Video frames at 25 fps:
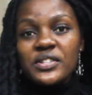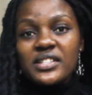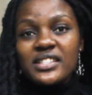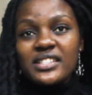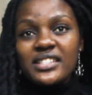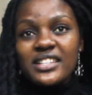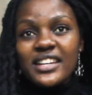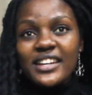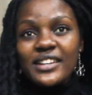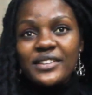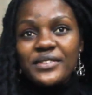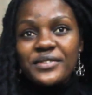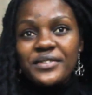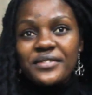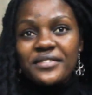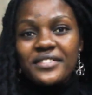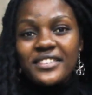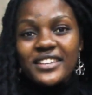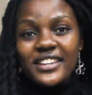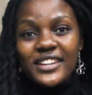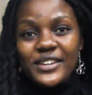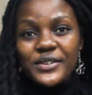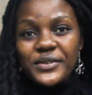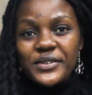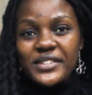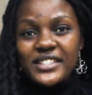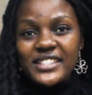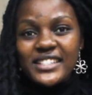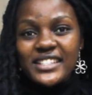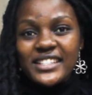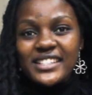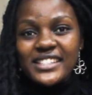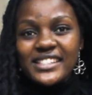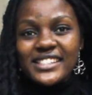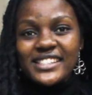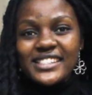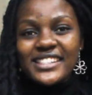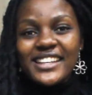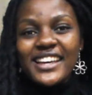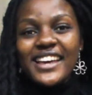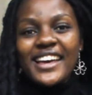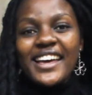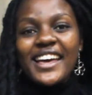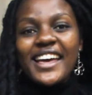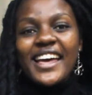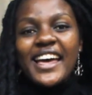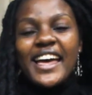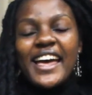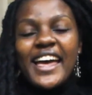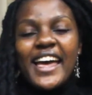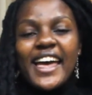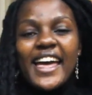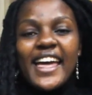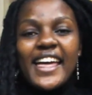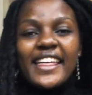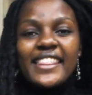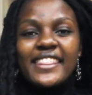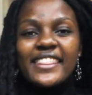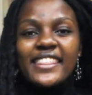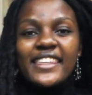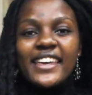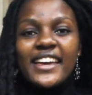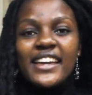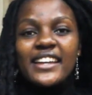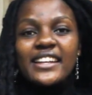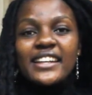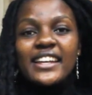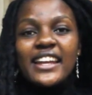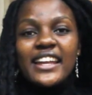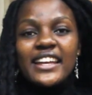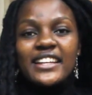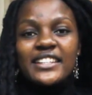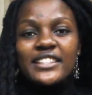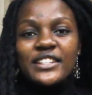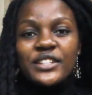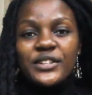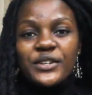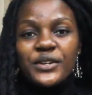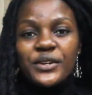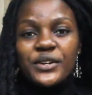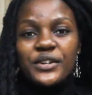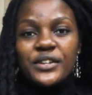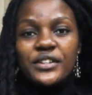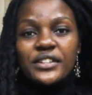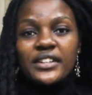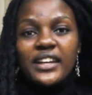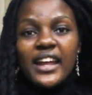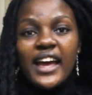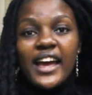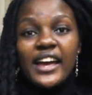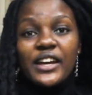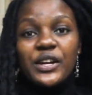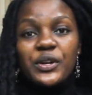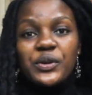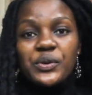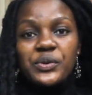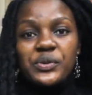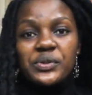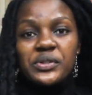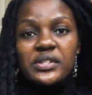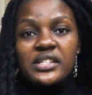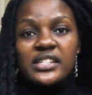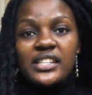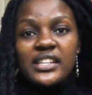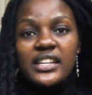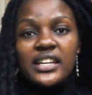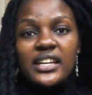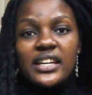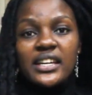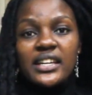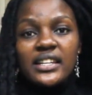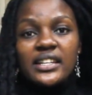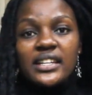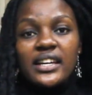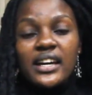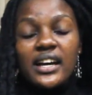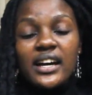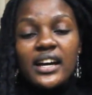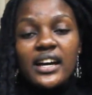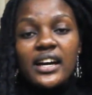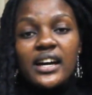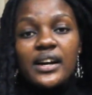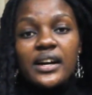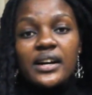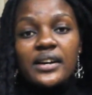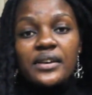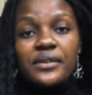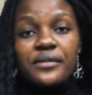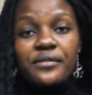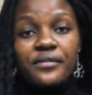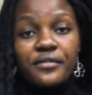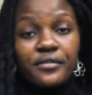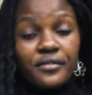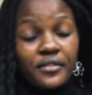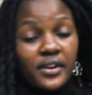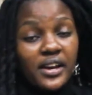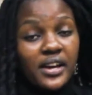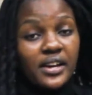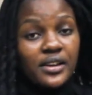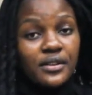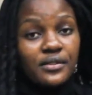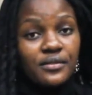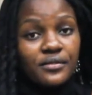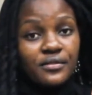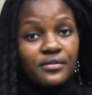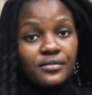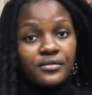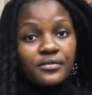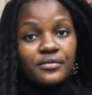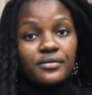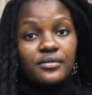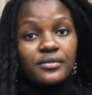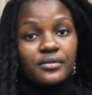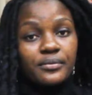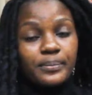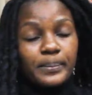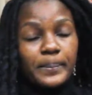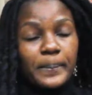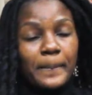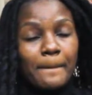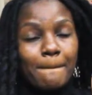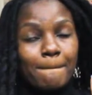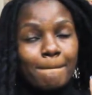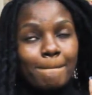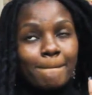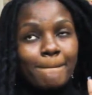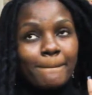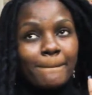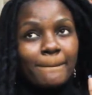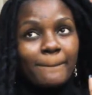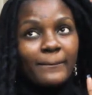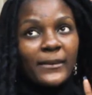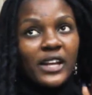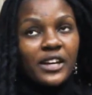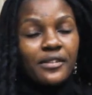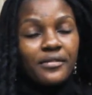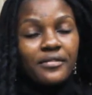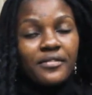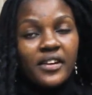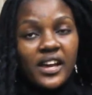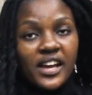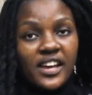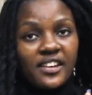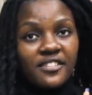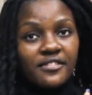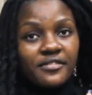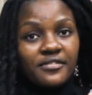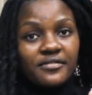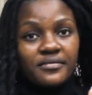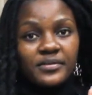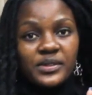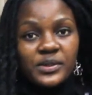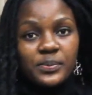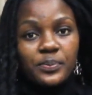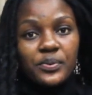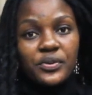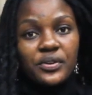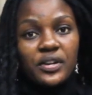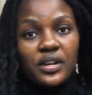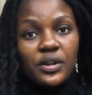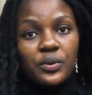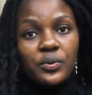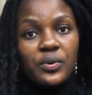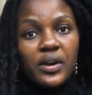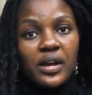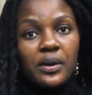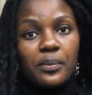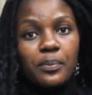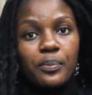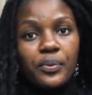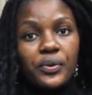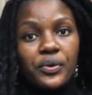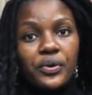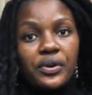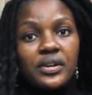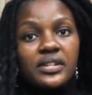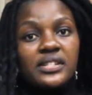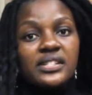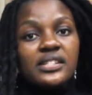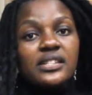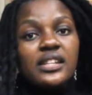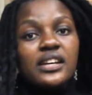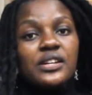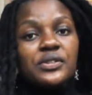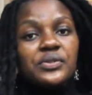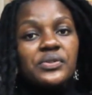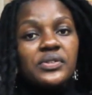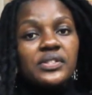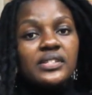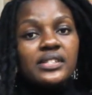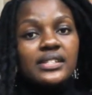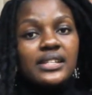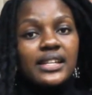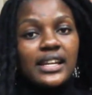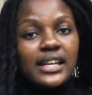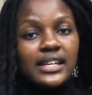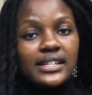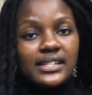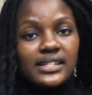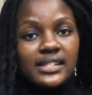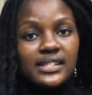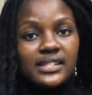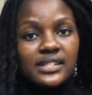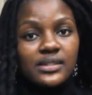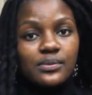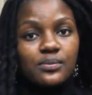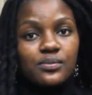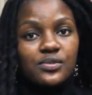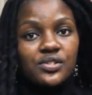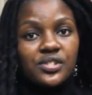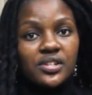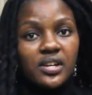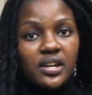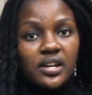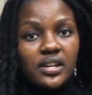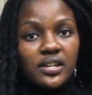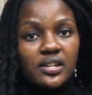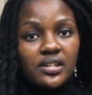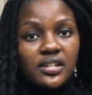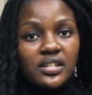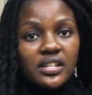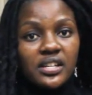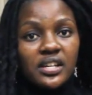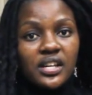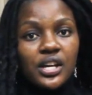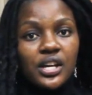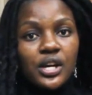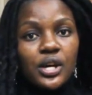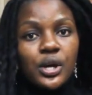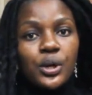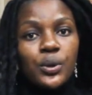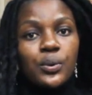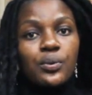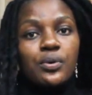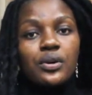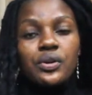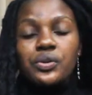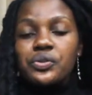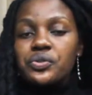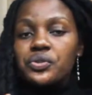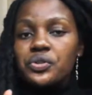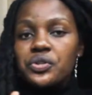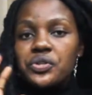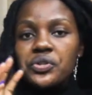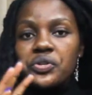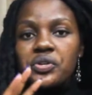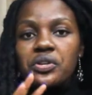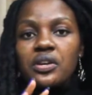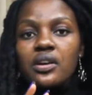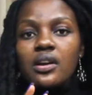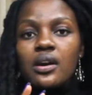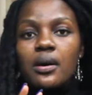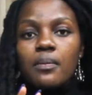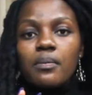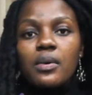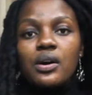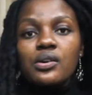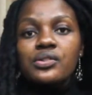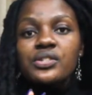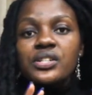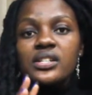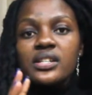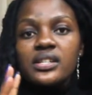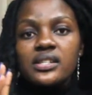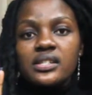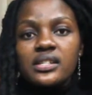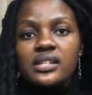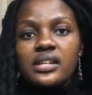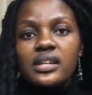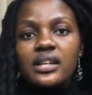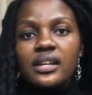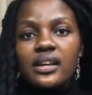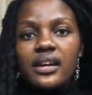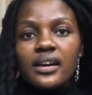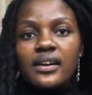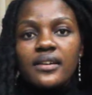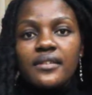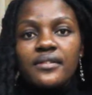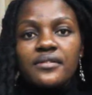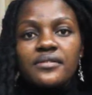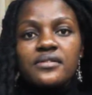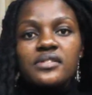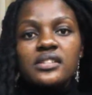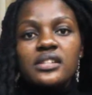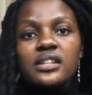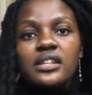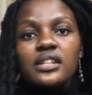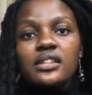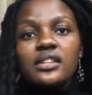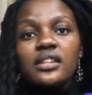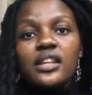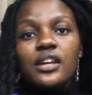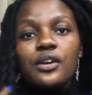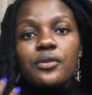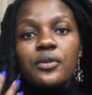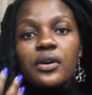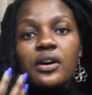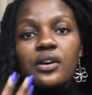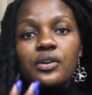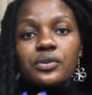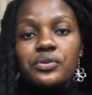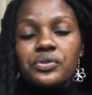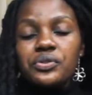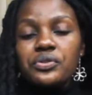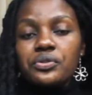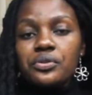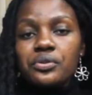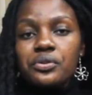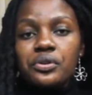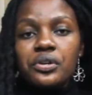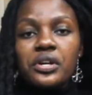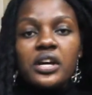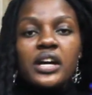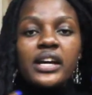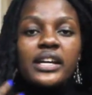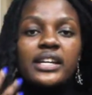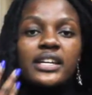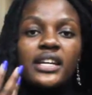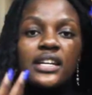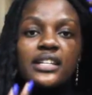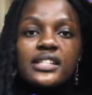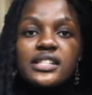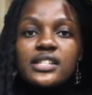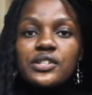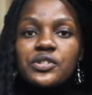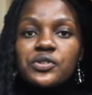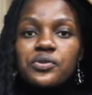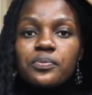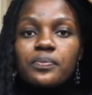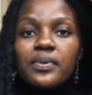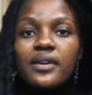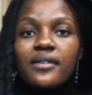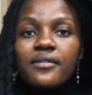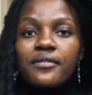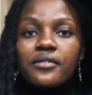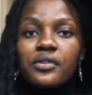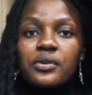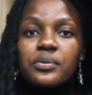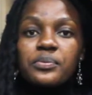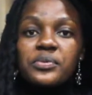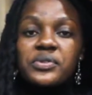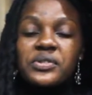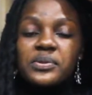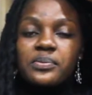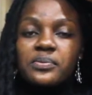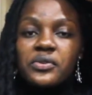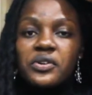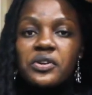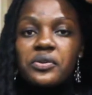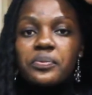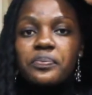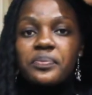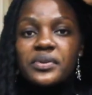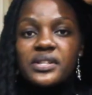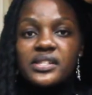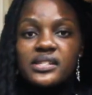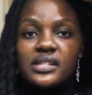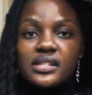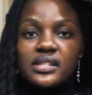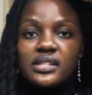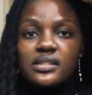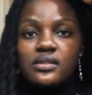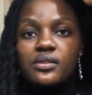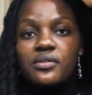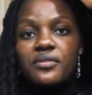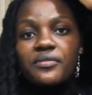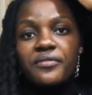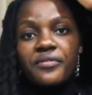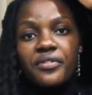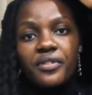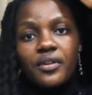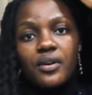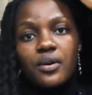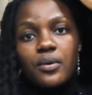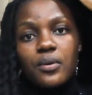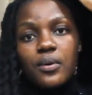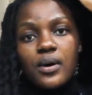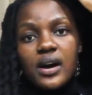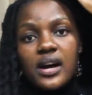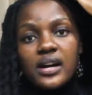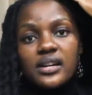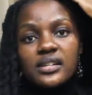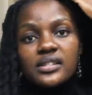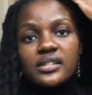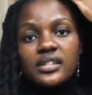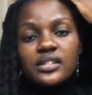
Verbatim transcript: Den of Iniquities, and then later on, I hosted uh, five five spoken word poets. That was Lexus Mushairi. We were also talking about his crafts, and they were also getting to perform small pieces of their works.